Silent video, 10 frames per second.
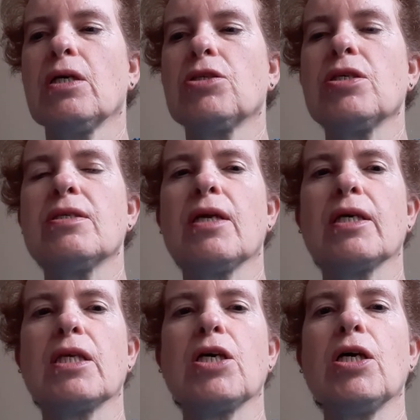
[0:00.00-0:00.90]
Just
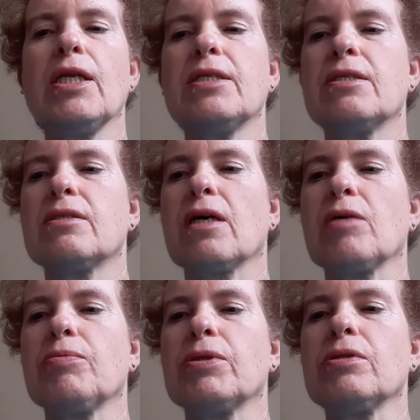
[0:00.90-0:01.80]
like the early
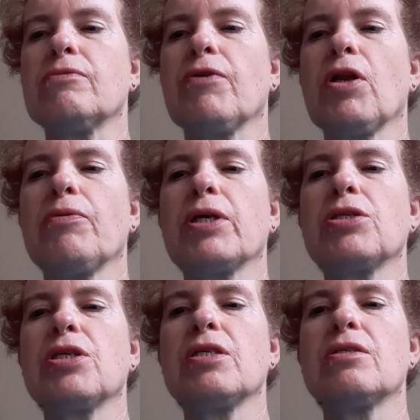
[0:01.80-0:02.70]
disciples following
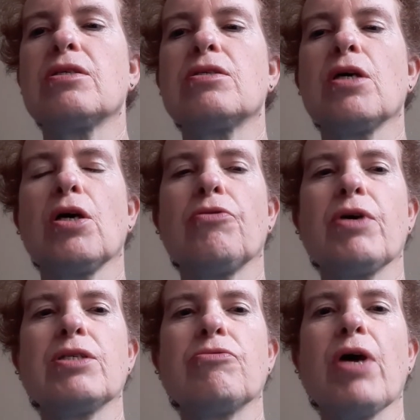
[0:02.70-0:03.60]
Jesus'
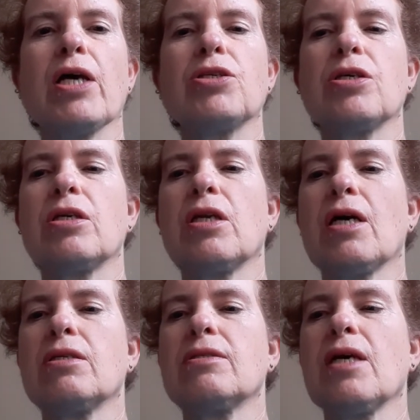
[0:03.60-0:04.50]
resurrection
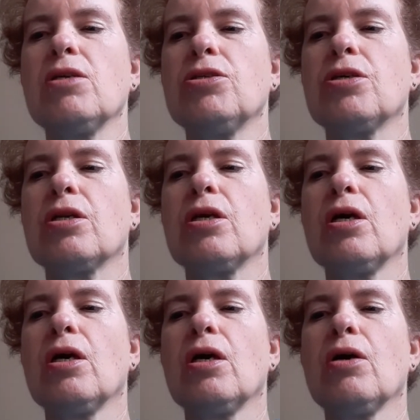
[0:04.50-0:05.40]
and ascension,
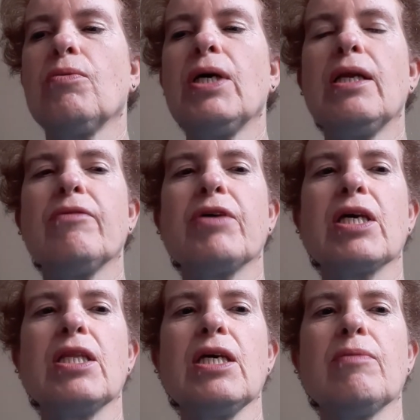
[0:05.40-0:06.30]
we're living
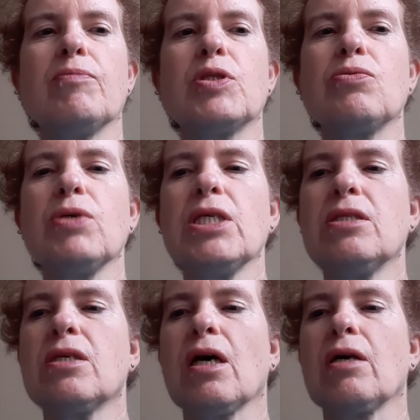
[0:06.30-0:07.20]
in the in-between
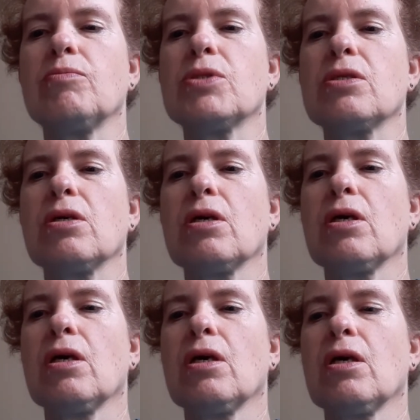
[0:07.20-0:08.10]
times.
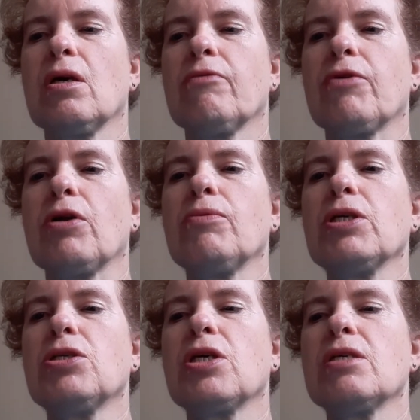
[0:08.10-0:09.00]

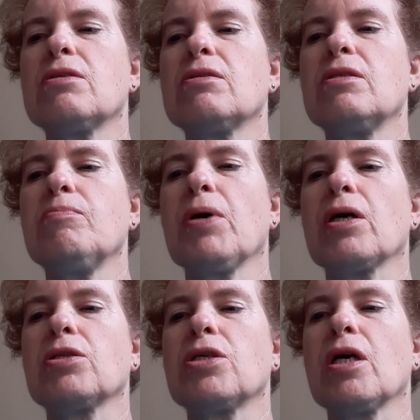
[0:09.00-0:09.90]
Following Jesus'
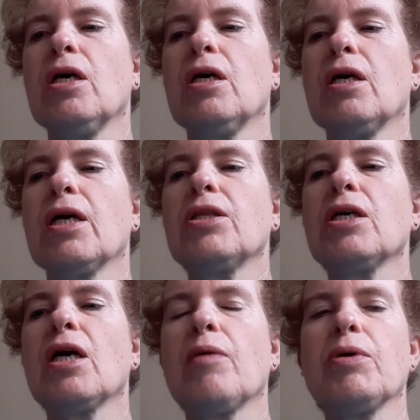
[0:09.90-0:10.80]
departure and the
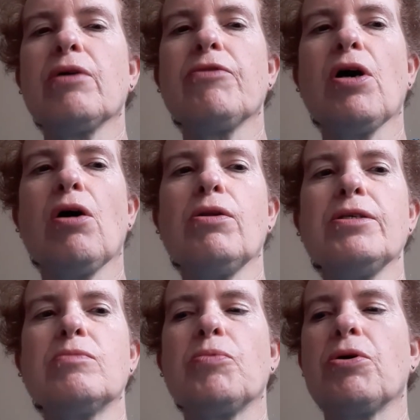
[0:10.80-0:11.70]
coming of the Holy
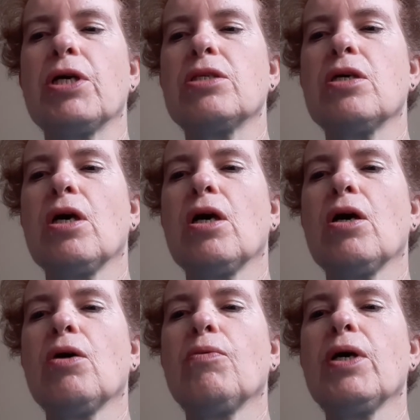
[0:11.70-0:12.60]
Spirit,
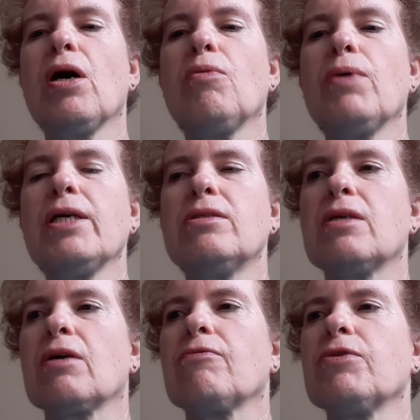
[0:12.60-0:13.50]
we are
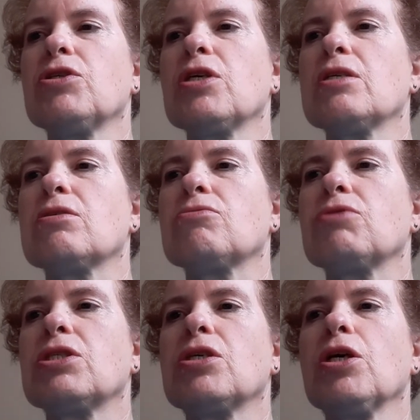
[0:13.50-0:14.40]
waiting for Jesus'
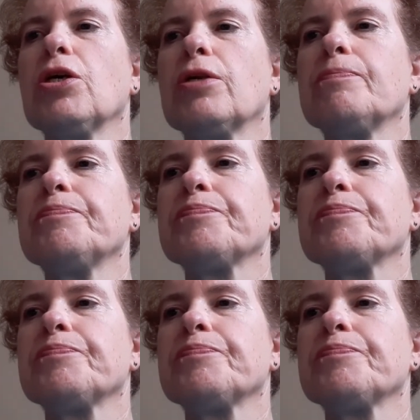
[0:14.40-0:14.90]
return.